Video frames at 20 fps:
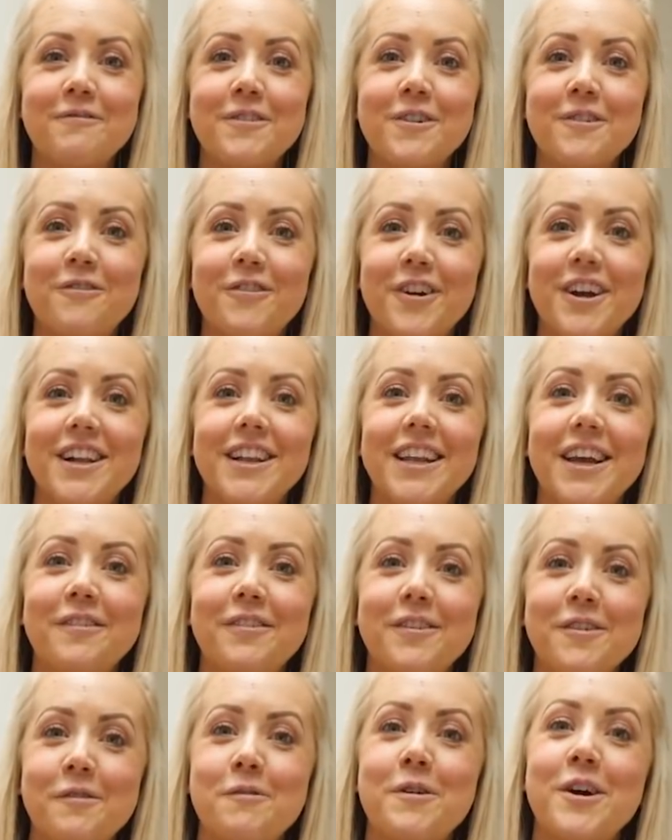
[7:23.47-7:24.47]
Feel free to leave
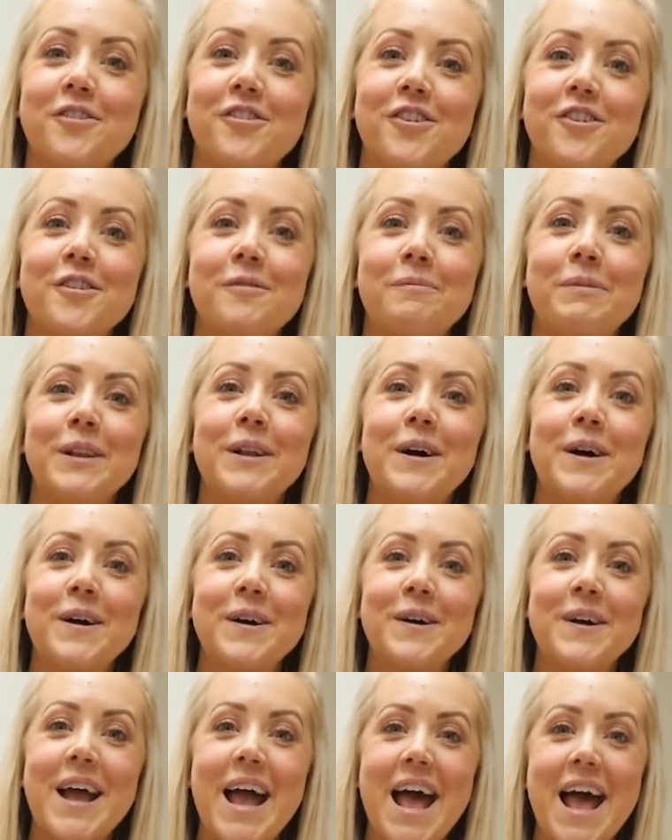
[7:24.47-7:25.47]
some questions
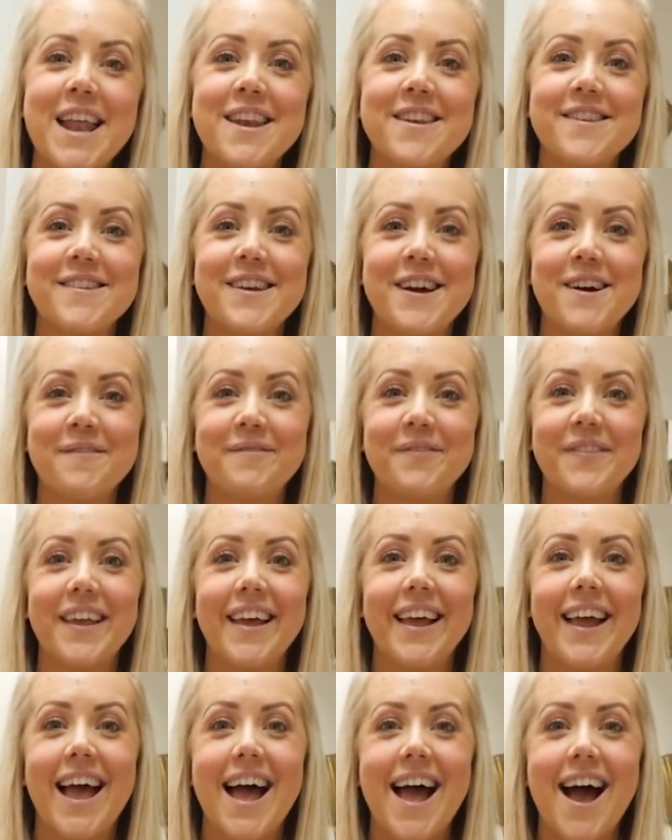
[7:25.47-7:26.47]
below and I
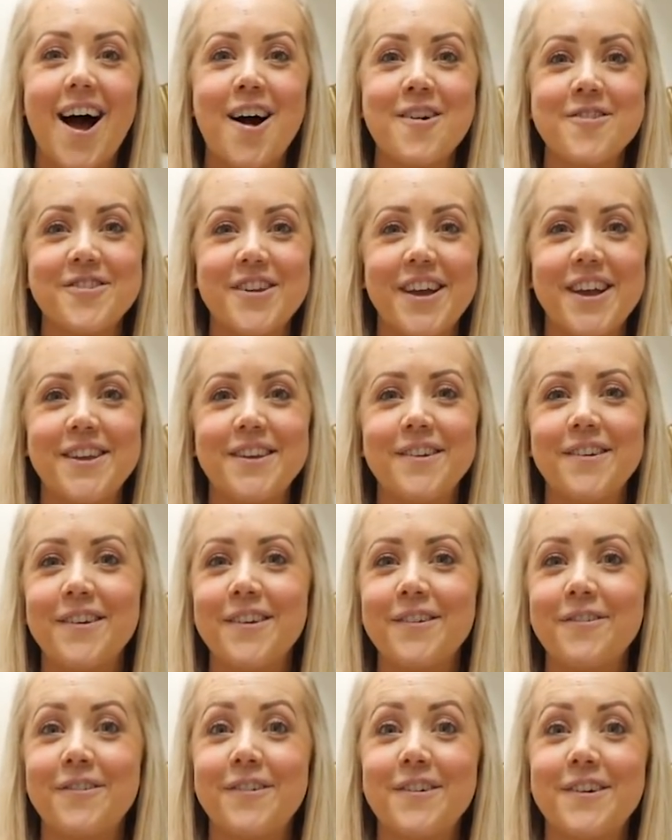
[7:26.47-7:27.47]
will take
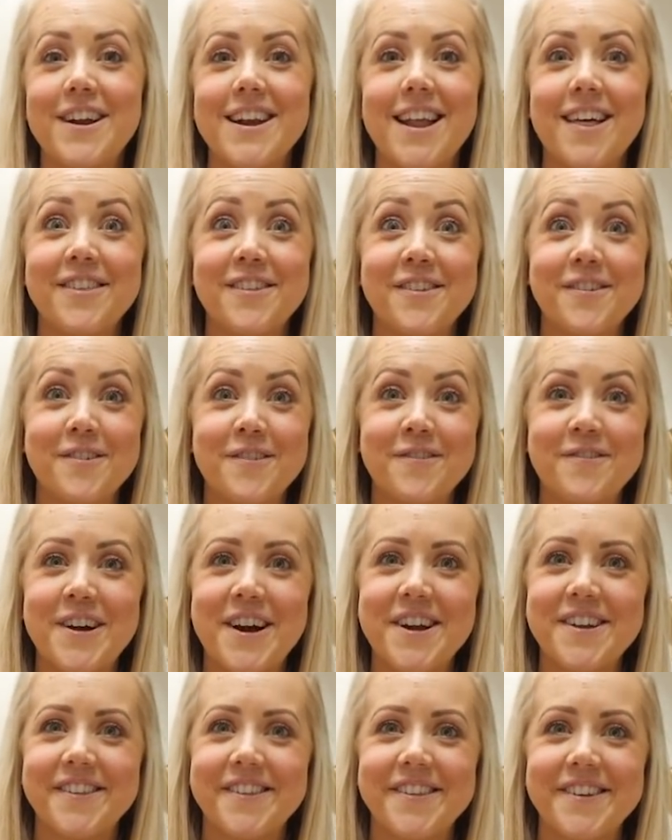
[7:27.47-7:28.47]
you for another tour
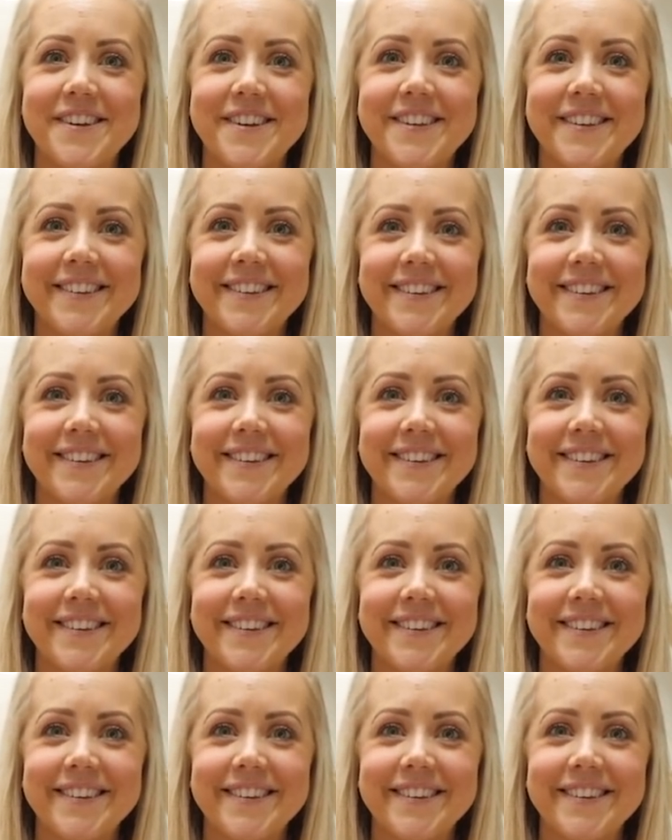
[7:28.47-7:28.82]
very soon.